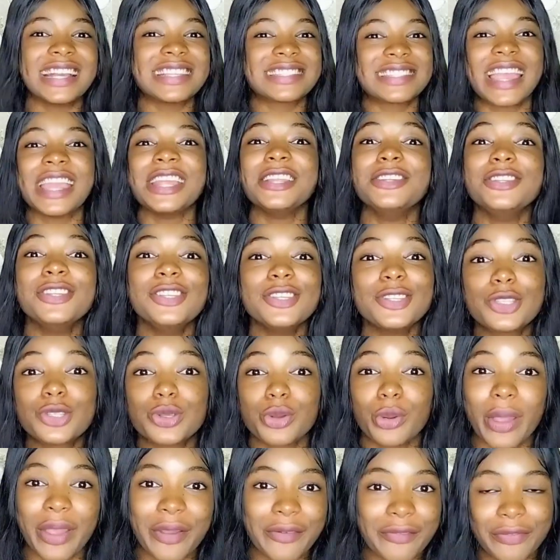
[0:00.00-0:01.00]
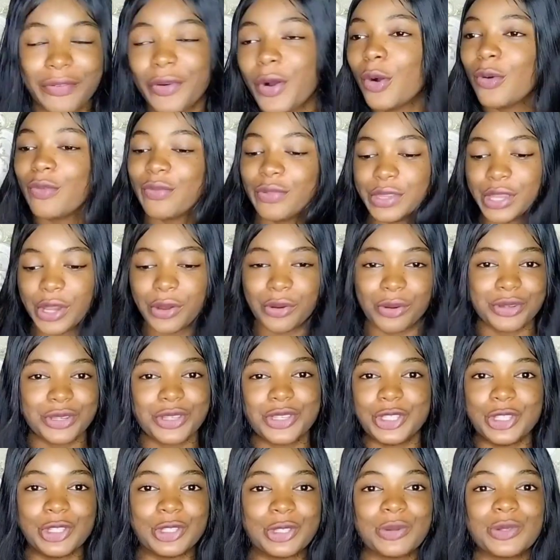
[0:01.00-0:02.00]
I need to evolve here on the
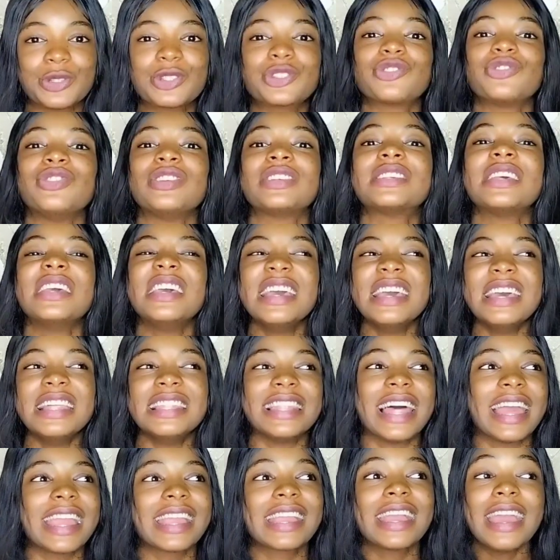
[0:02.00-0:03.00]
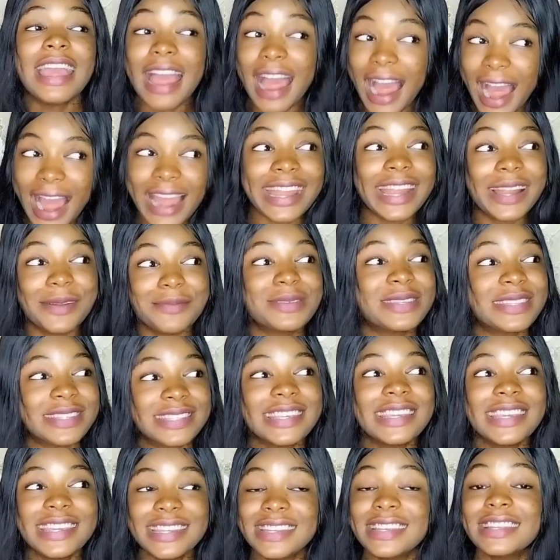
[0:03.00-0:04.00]
street. Like I am
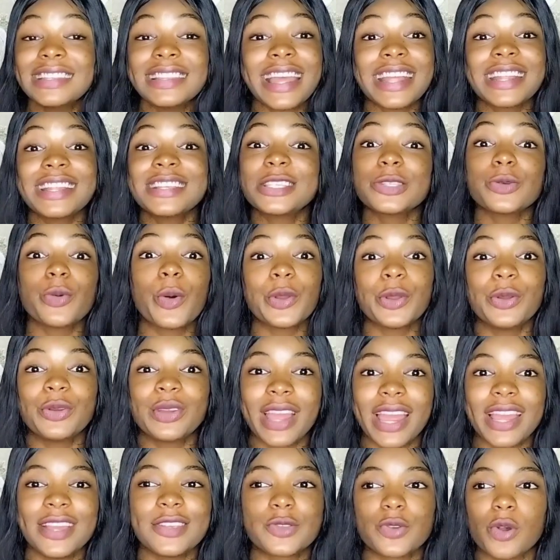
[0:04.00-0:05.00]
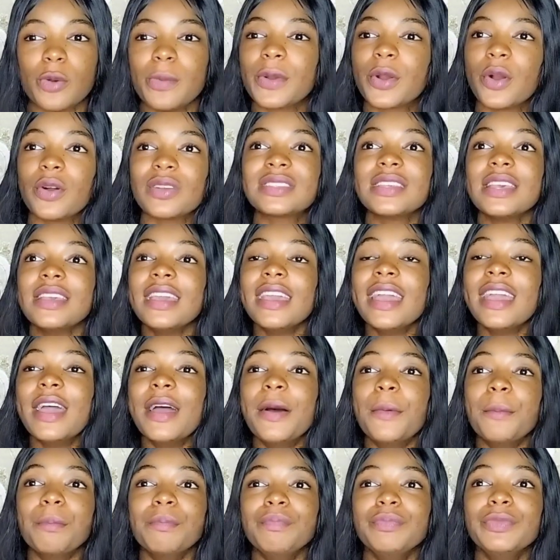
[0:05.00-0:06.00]
seeing it. Like this is what you guys want because
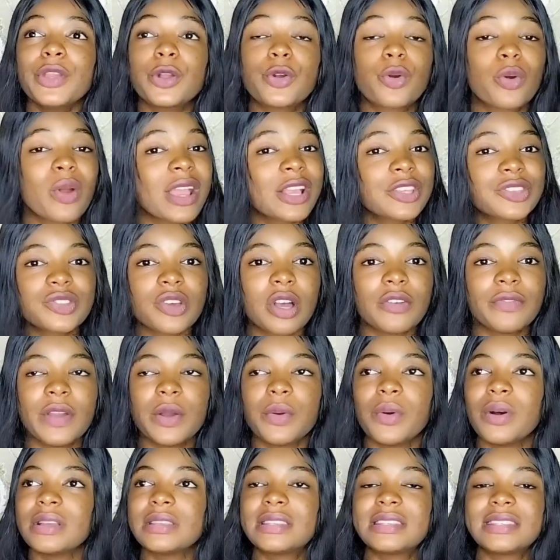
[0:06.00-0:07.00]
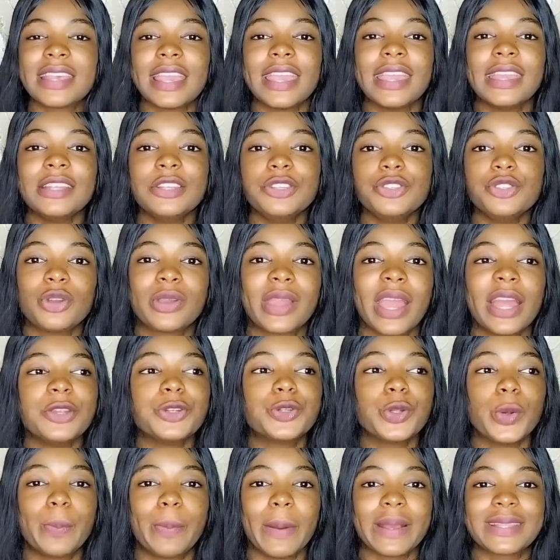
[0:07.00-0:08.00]
the quick survey was saying you can do
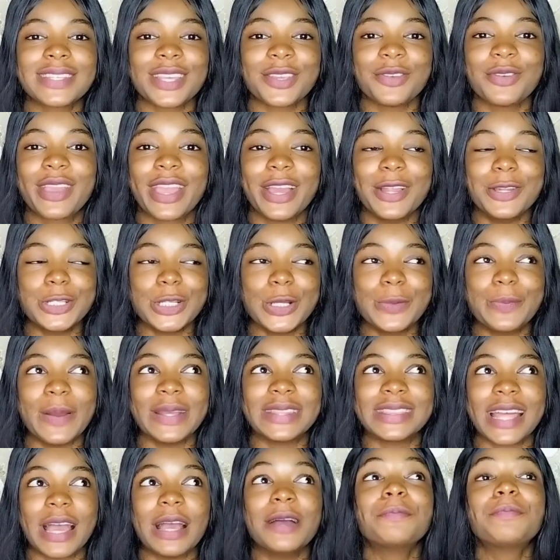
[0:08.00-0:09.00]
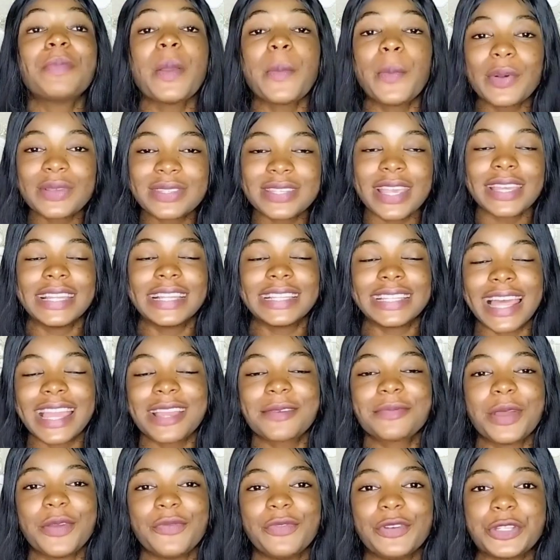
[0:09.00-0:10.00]
better. You can do better. People say they like my
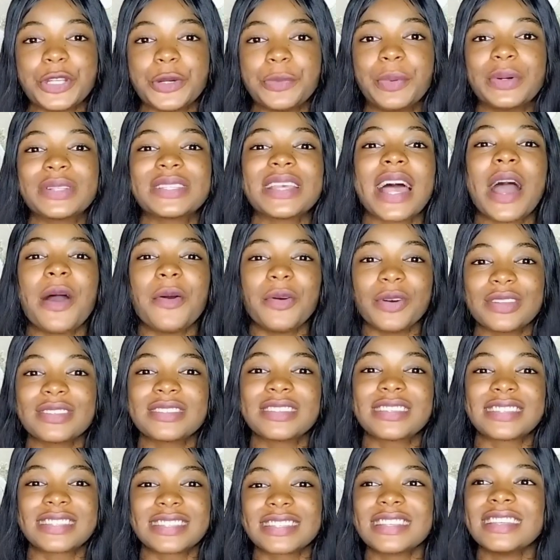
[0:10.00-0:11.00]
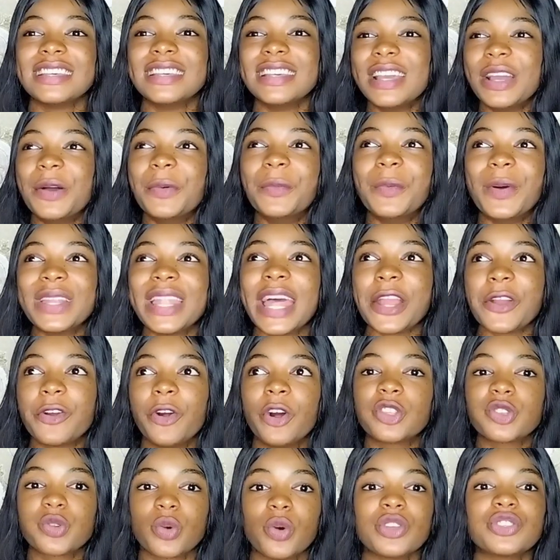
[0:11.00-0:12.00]
video, but I was what I got
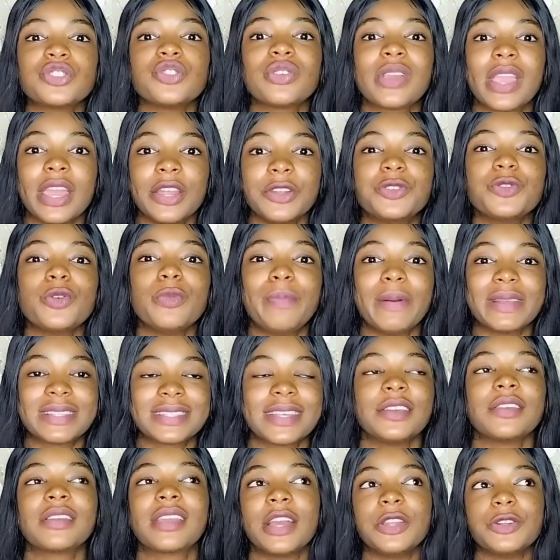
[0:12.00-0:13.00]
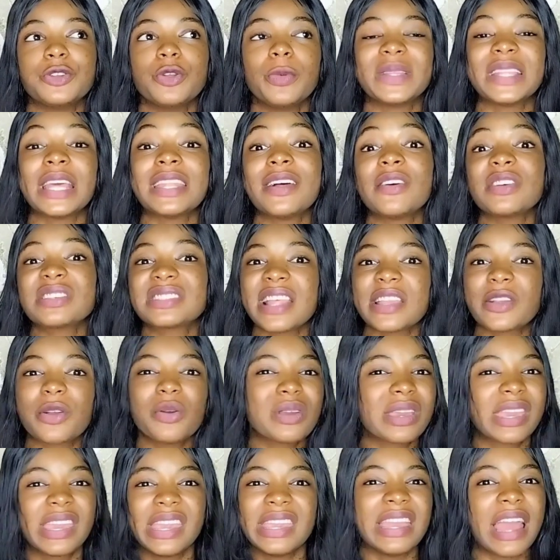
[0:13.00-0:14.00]
was you can do better, you can do it. And I was like,
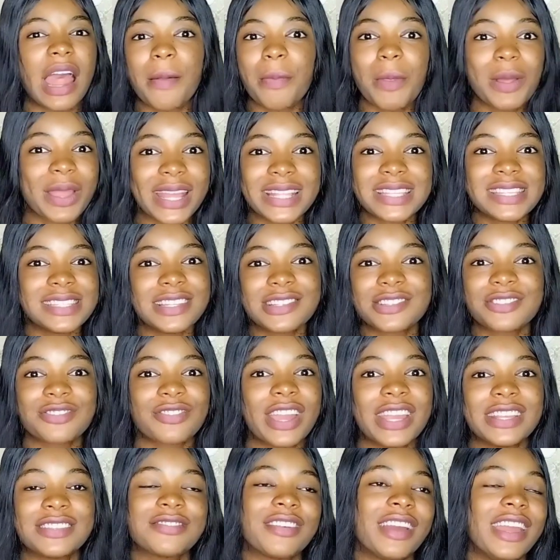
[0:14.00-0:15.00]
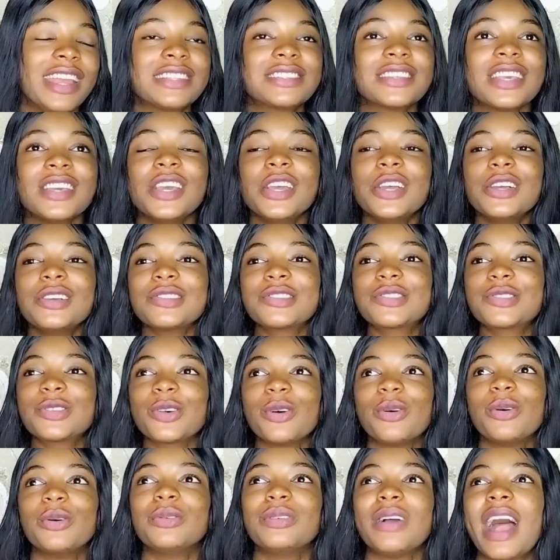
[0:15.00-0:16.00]
okay, I'm not getting it right, right?
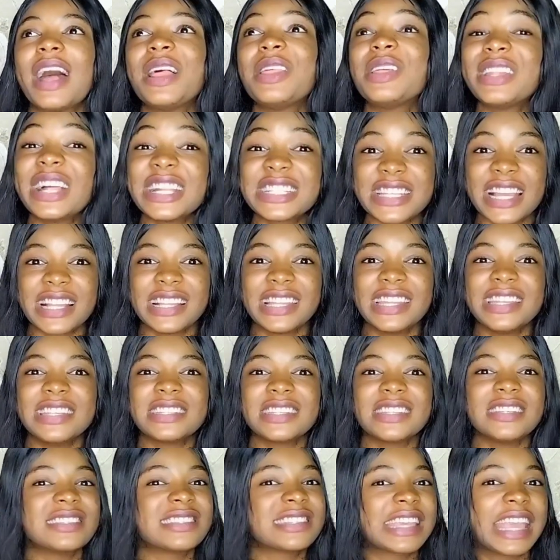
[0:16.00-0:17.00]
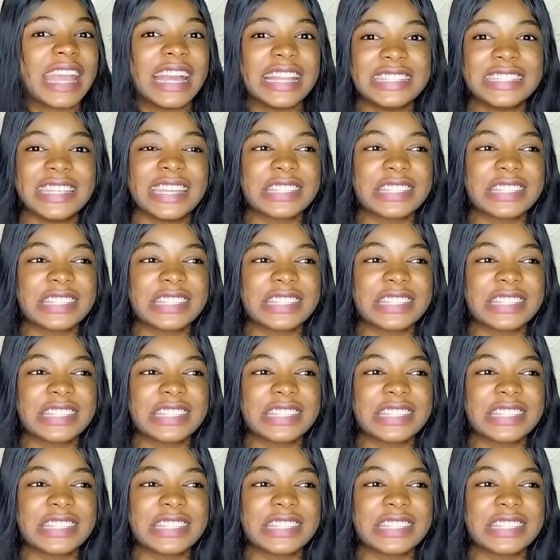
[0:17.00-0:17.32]
So another challenge is gadgets.